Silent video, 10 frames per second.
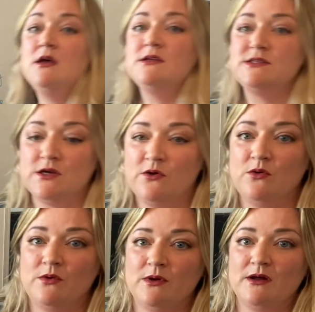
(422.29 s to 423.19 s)

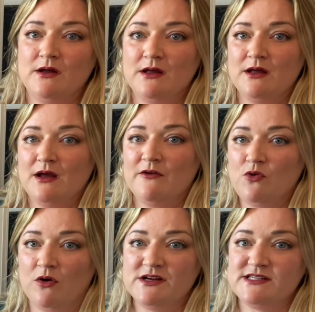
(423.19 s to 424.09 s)
So, of
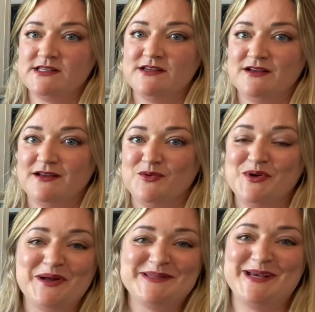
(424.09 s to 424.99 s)
course, we're
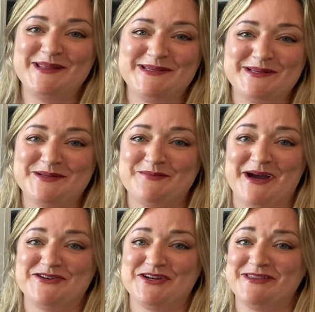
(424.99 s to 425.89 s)
not saying these things are
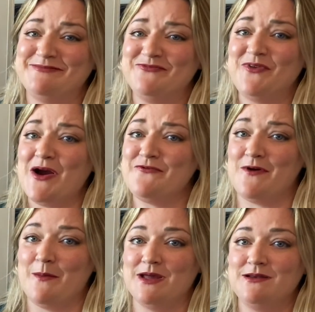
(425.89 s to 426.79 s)
magic, far
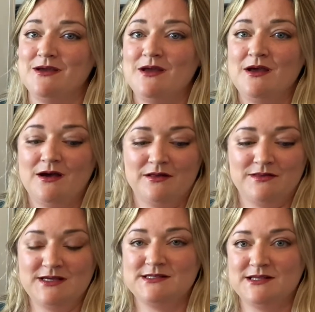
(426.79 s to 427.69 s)
from it.
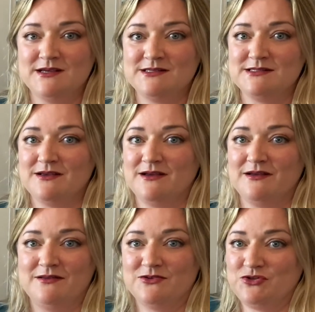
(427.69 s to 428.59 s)
These things,
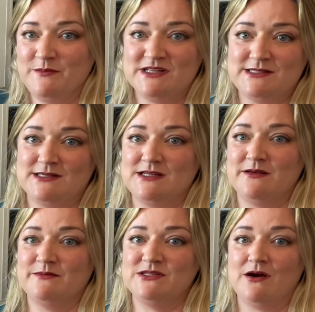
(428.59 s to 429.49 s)
treatment
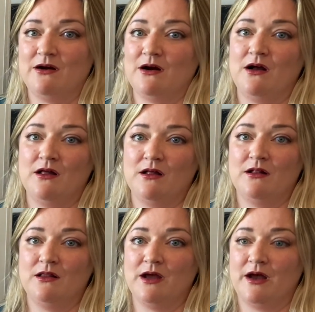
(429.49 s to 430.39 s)
systems, are
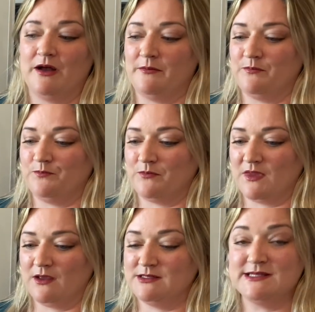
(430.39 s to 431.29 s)
all
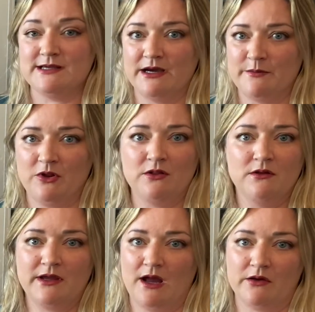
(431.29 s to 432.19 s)

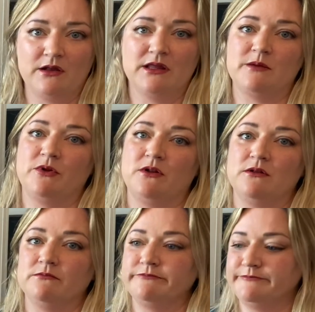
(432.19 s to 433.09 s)
designable,
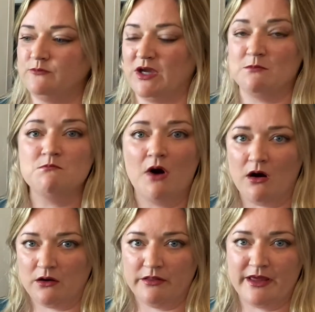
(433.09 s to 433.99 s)
calculatable. We can
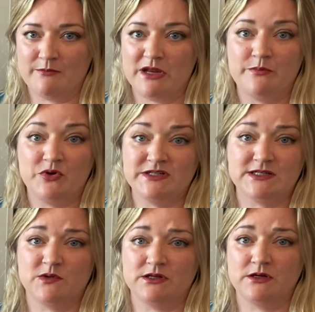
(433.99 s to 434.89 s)
model them and predict
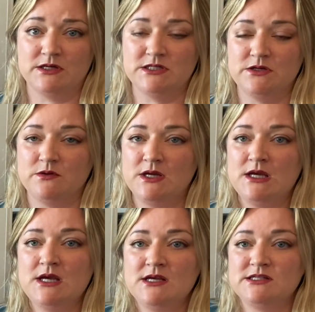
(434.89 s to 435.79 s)
what they're gonna do.
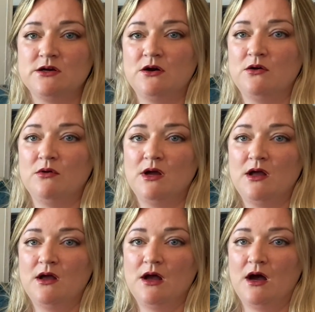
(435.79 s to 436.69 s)
So
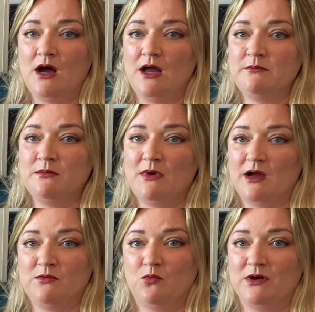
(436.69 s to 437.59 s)
I
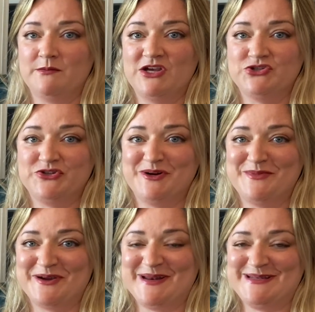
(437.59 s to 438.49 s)
wanna make sure I'm
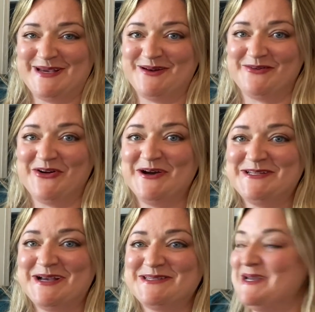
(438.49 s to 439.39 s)
not getting taken out of
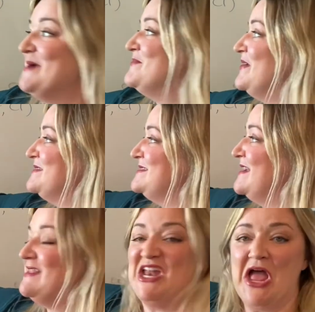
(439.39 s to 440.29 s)
context. I'm not
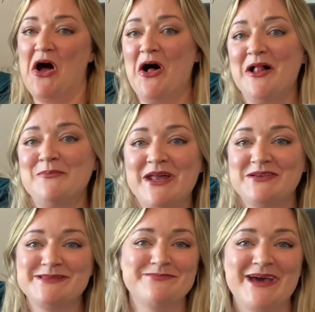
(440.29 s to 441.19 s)
saying that all
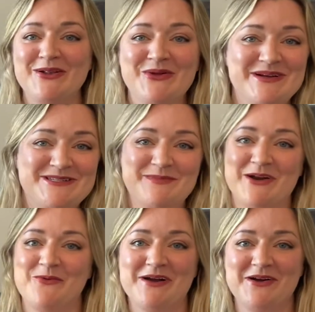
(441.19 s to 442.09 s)
metals and metalloids, no matter
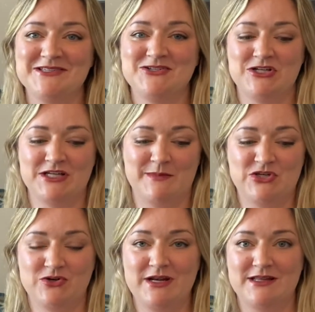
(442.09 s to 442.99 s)
what concentration, can be
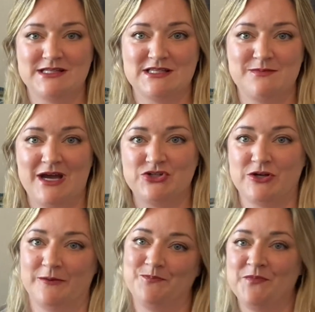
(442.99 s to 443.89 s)
treated, this is
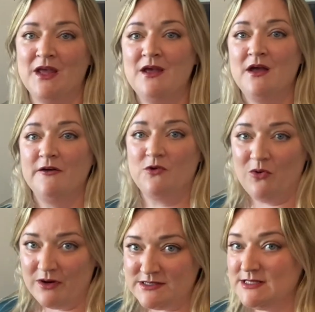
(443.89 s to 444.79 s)
magical. Of
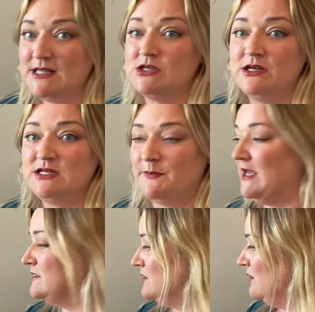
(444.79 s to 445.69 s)
course, it's gonna
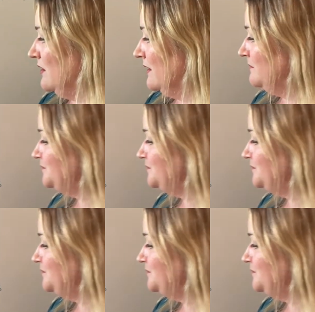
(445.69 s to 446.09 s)
depend on